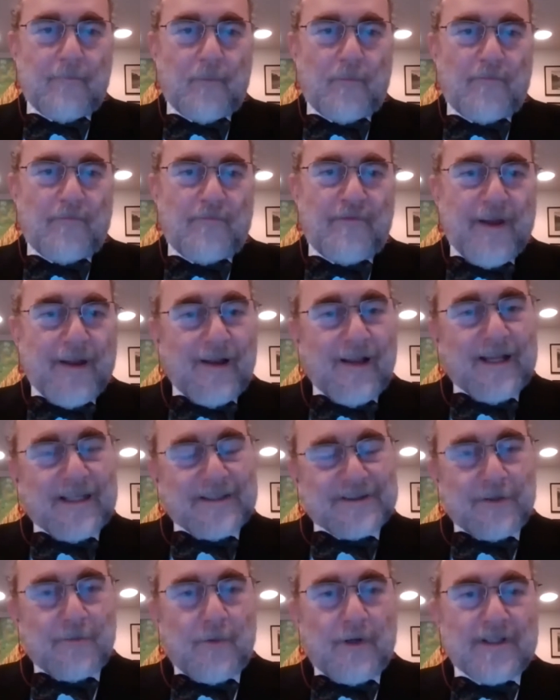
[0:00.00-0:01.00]

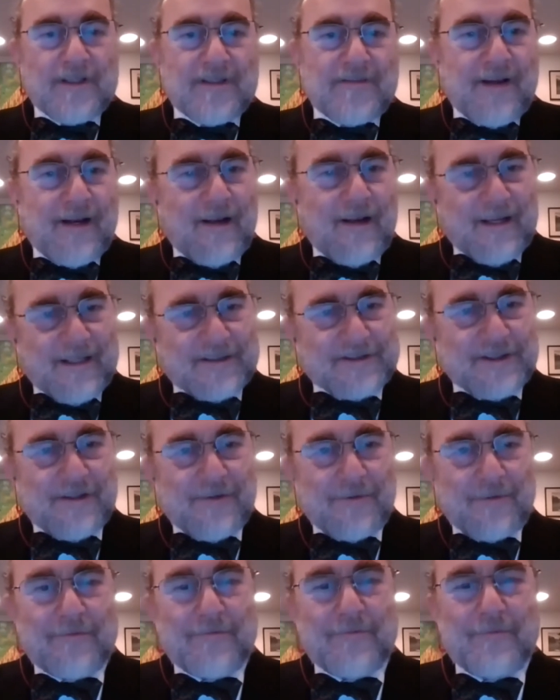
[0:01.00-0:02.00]
ventilation. What is
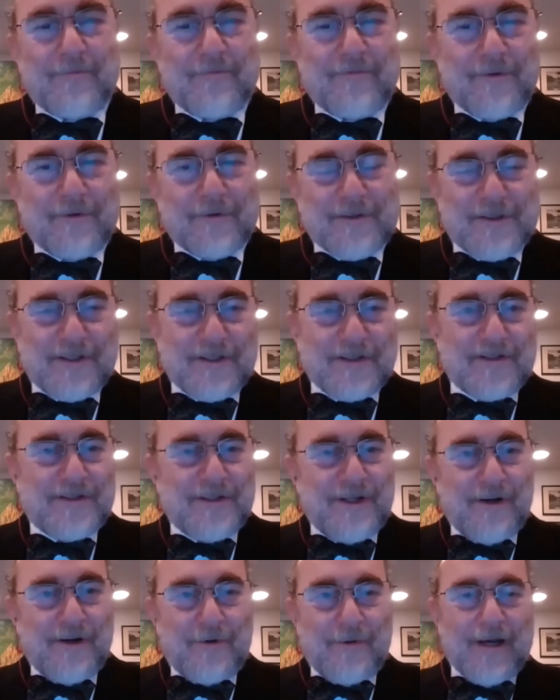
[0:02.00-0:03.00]
ventilation versus,
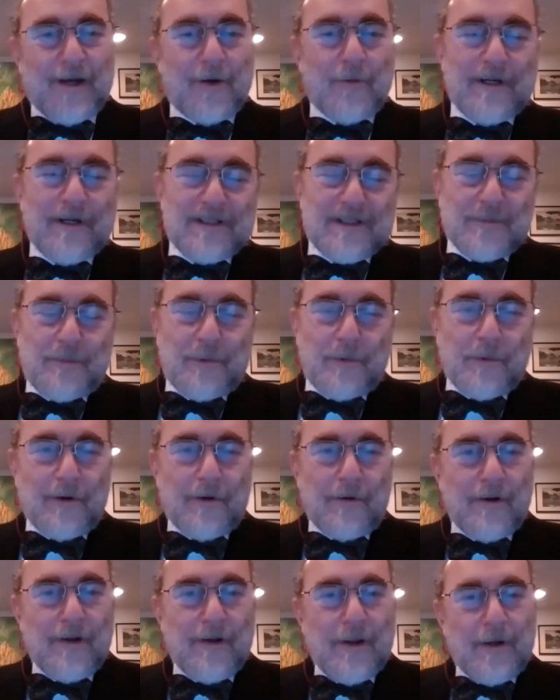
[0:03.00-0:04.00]
airway support?
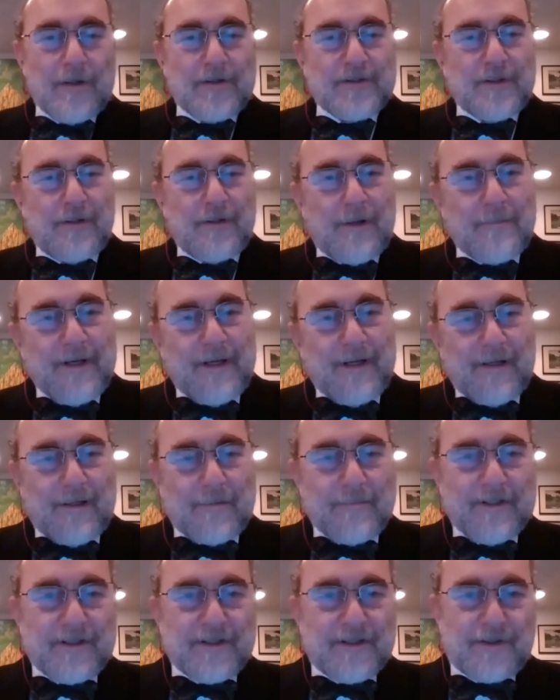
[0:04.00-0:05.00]
So let
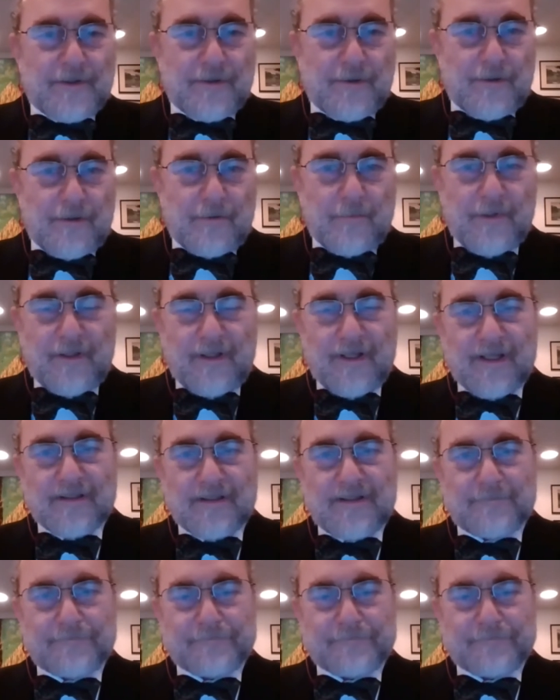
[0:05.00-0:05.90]
me just start with this.